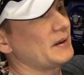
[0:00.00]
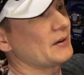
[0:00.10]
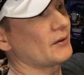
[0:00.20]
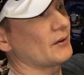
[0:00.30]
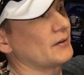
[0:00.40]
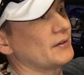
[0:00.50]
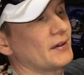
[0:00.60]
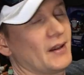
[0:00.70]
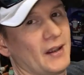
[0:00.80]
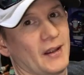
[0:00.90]
cards
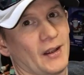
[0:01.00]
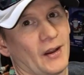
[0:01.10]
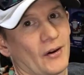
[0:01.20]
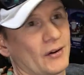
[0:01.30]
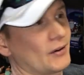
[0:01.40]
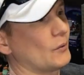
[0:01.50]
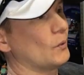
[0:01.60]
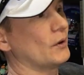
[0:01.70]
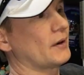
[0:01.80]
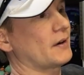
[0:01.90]
aren't going to
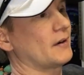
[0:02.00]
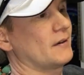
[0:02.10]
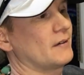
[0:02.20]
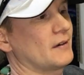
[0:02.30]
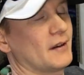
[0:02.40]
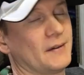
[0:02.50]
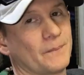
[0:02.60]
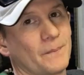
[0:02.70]
work. Okay